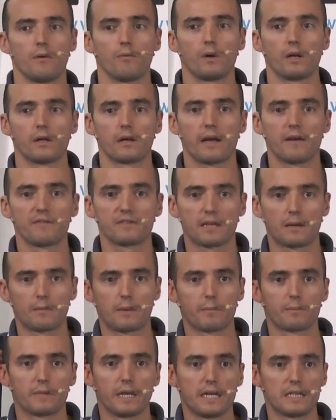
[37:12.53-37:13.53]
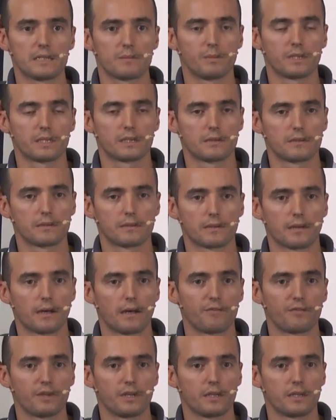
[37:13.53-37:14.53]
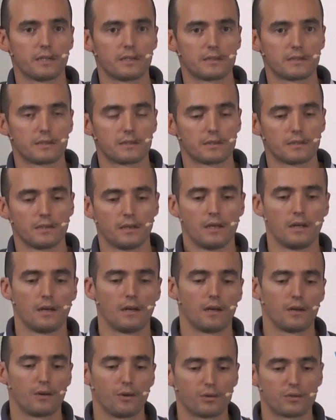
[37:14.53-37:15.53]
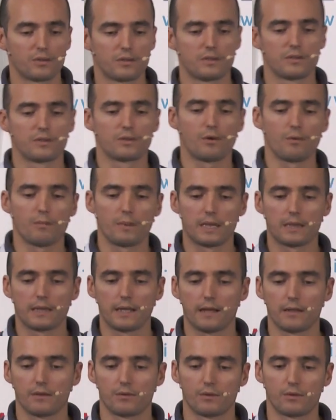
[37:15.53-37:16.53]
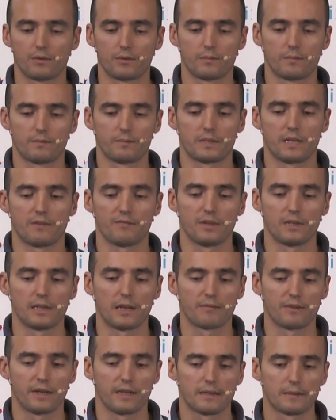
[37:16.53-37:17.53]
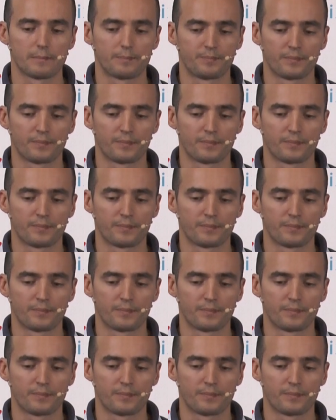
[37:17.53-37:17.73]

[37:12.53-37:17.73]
well, have some updates, but I think is not so maintained or something like that